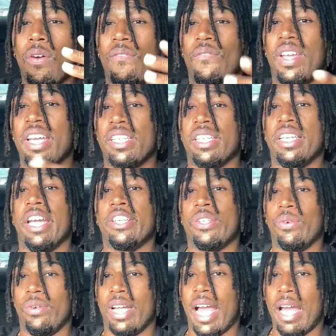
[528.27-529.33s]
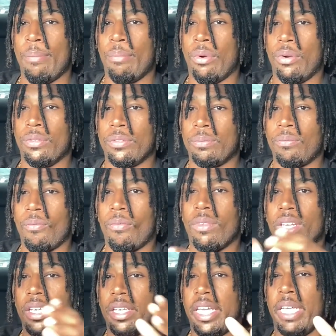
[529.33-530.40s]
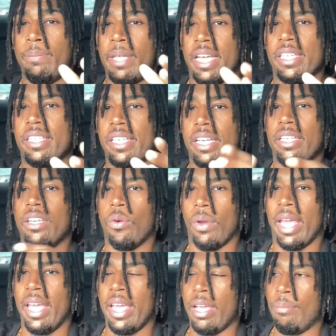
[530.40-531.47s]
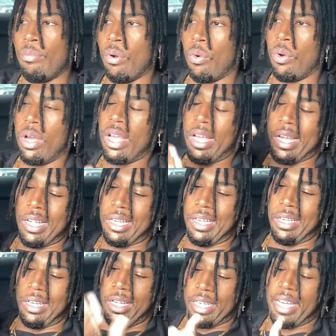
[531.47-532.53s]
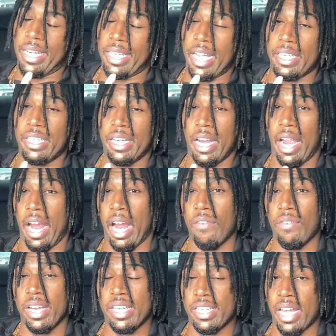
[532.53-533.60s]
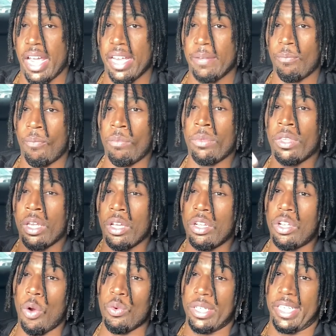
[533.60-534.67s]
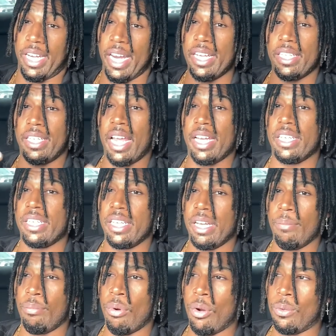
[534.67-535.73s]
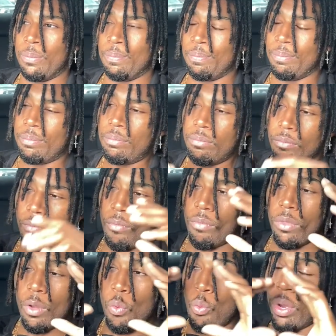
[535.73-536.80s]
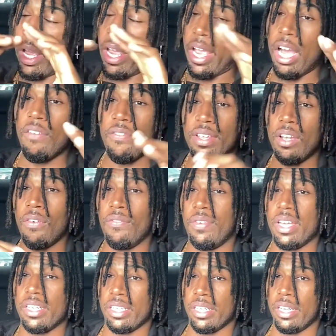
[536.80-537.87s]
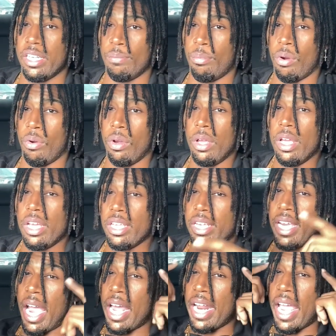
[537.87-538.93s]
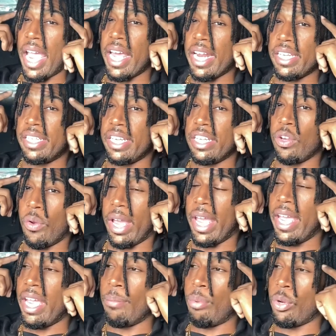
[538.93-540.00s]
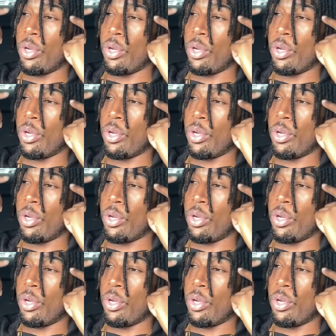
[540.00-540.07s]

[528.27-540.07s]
vision that you got, bro, keep that shit in your head, bro. Look at that shit every day. Go chase that shit, bro. Whatever your vision is, bro, you gotta have that shit in your head, bro.